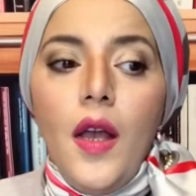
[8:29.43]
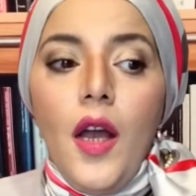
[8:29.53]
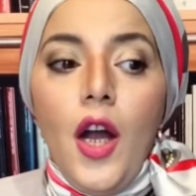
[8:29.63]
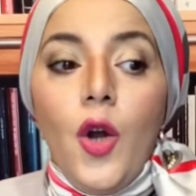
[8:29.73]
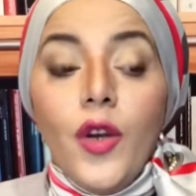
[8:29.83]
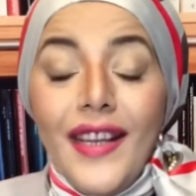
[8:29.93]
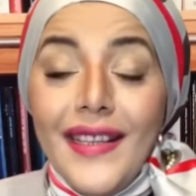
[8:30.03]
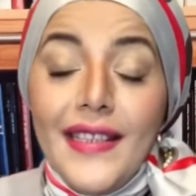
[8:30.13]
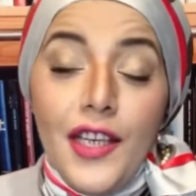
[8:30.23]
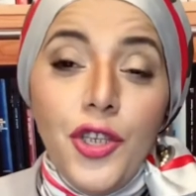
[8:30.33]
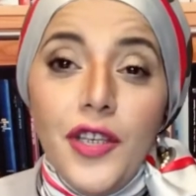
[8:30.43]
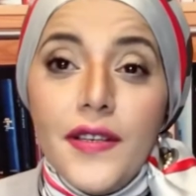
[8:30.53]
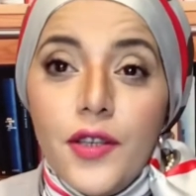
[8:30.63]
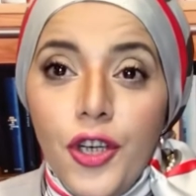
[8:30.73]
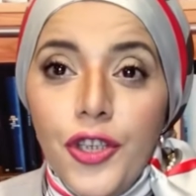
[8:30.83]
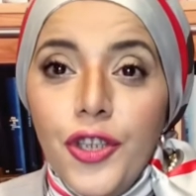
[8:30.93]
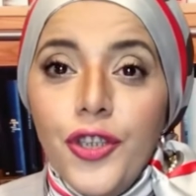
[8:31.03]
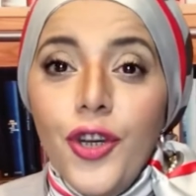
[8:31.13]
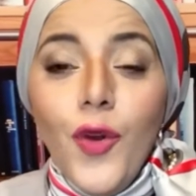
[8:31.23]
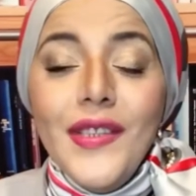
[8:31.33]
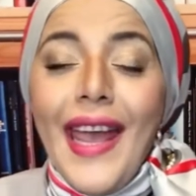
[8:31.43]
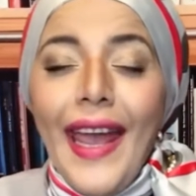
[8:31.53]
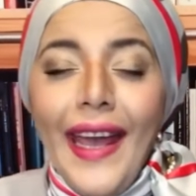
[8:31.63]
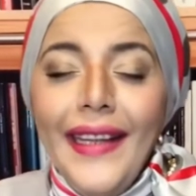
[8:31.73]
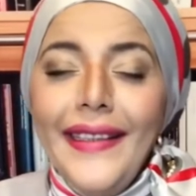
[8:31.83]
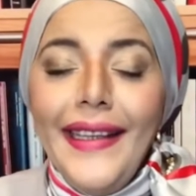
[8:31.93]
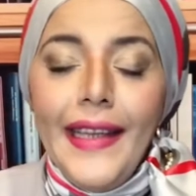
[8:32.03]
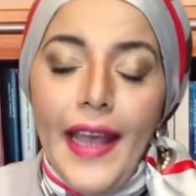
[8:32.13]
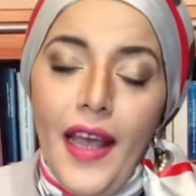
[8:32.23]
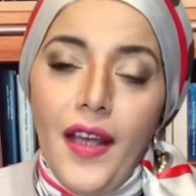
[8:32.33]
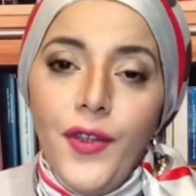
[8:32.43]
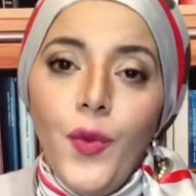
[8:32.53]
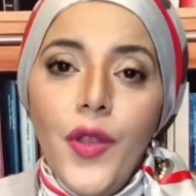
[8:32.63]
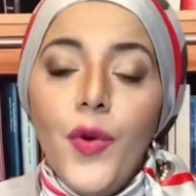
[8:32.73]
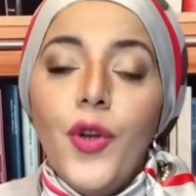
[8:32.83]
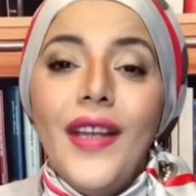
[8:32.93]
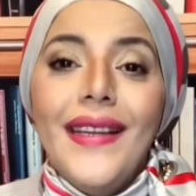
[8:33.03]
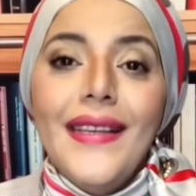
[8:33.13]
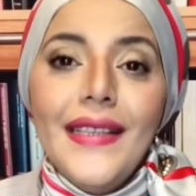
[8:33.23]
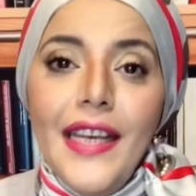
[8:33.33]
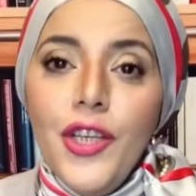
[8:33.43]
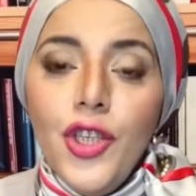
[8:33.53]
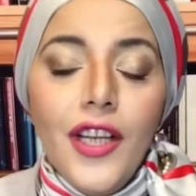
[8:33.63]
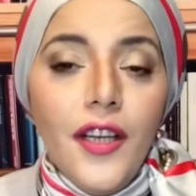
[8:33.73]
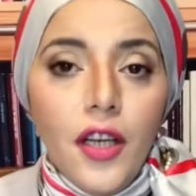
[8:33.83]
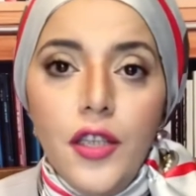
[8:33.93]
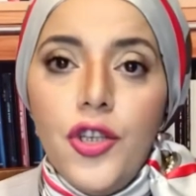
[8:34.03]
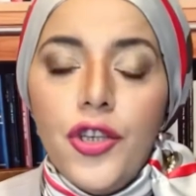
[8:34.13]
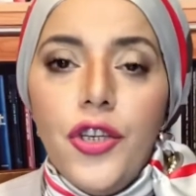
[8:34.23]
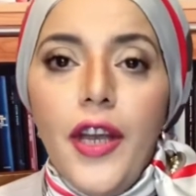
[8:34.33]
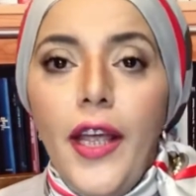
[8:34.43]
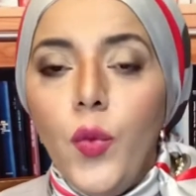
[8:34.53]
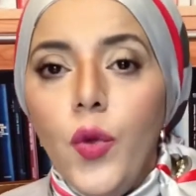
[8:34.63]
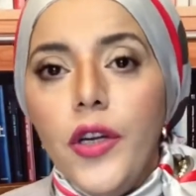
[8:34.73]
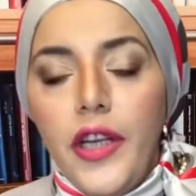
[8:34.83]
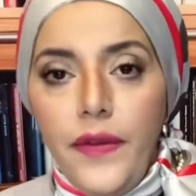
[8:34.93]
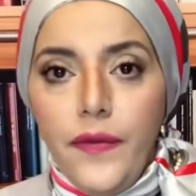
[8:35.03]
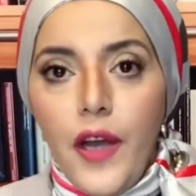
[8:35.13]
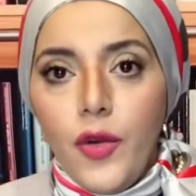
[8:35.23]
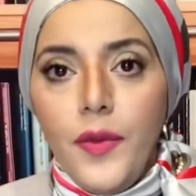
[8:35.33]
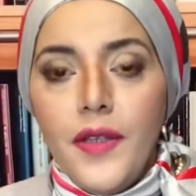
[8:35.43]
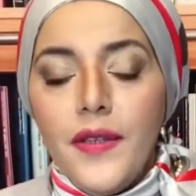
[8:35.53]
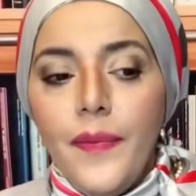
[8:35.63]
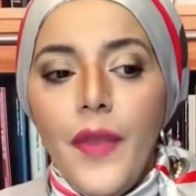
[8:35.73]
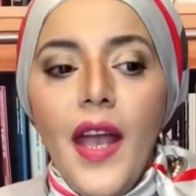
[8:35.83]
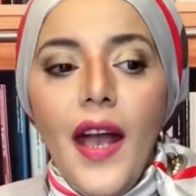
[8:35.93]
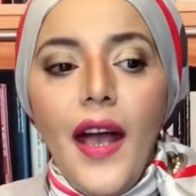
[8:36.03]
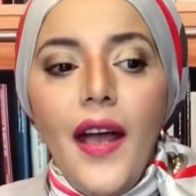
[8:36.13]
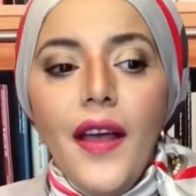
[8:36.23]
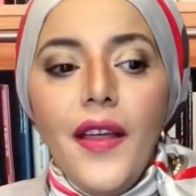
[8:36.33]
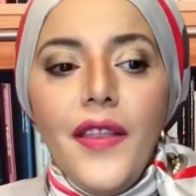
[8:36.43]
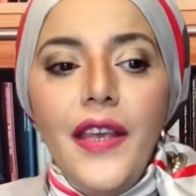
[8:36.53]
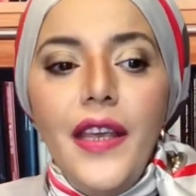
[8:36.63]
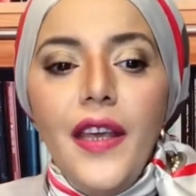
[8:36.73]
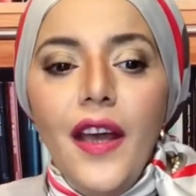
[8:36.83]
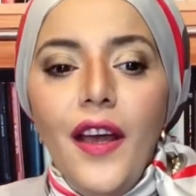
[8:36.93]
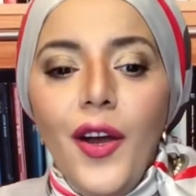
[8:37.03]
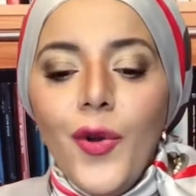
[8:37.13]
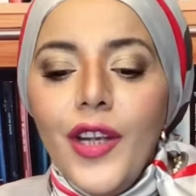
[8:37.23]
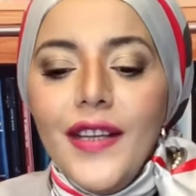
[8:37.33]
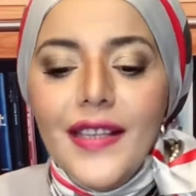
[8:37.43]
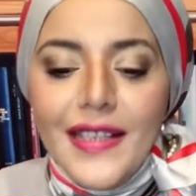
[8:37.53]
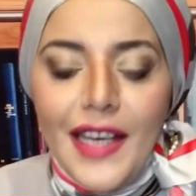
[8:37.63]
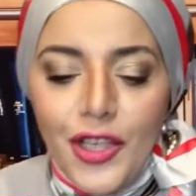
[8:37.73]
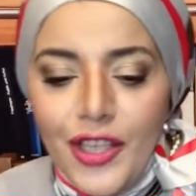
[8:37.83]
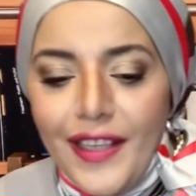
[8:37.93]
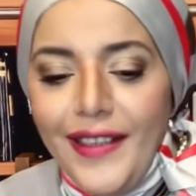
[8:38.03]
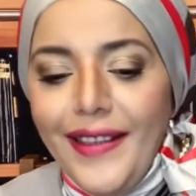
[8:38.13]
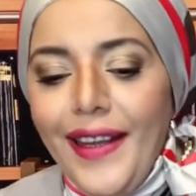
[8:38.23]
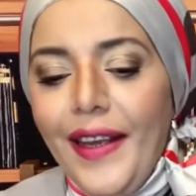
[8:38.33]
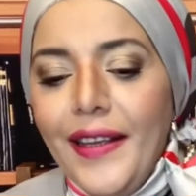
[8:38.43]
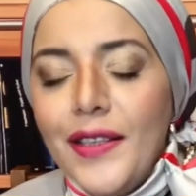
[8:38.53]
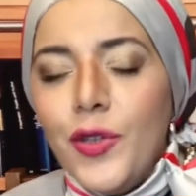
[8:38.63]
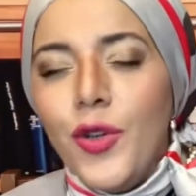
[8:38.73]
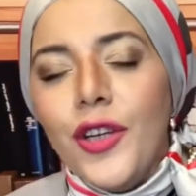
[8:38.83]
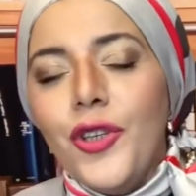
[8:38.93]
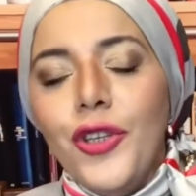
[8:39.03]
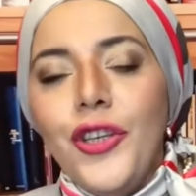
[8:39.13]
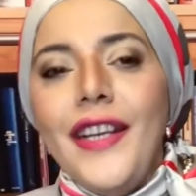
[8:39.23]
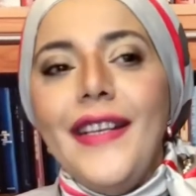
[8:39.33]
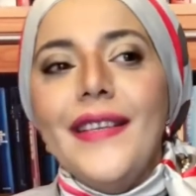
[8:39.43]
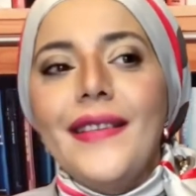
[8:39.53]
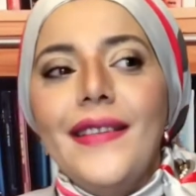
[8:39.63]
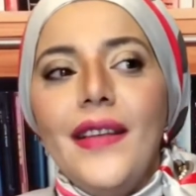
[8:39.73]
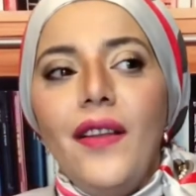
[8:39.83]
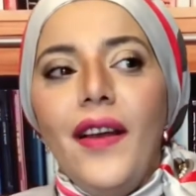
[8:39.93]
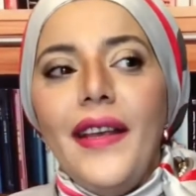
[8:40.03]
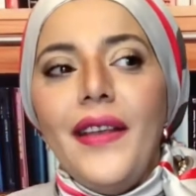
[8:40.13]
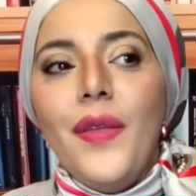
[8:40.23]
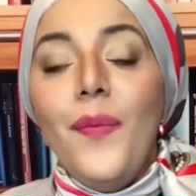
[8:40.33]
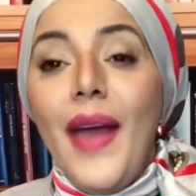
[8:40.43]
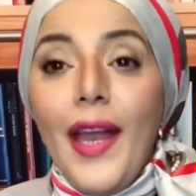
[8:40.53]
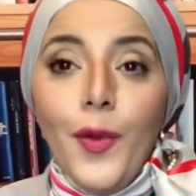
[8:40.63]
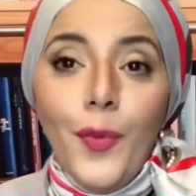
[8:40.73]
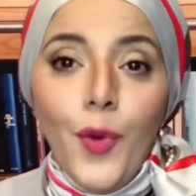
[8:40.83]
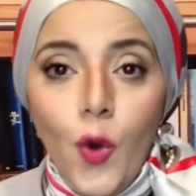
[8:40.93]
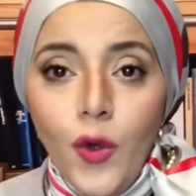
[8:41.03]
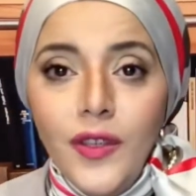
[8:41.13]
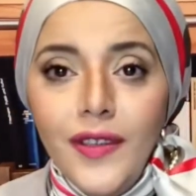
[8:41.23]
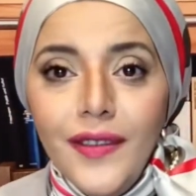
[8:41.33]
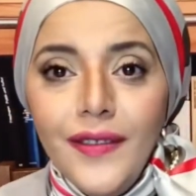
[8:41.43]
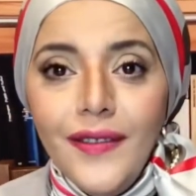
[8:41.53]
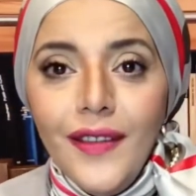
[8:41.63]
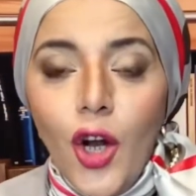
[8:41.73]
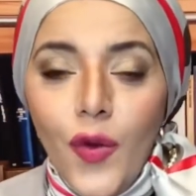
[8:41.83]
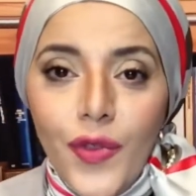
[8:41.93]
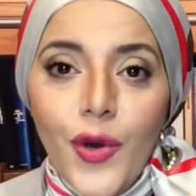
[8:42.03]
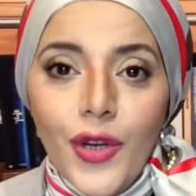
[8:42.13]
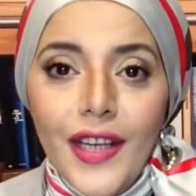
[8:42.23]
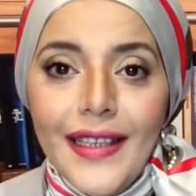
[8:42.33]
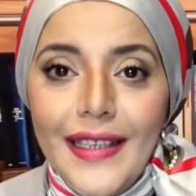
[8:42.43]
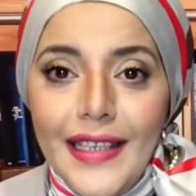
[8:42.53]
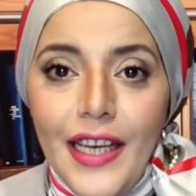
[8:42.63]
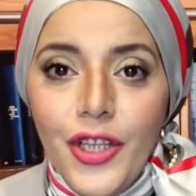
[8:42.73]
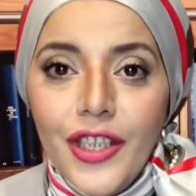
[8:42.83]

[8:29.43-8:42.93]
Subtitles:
Organizational structure goes hand in hand with organizational culture and work environment. The organizational structure is like the backbone of the organization.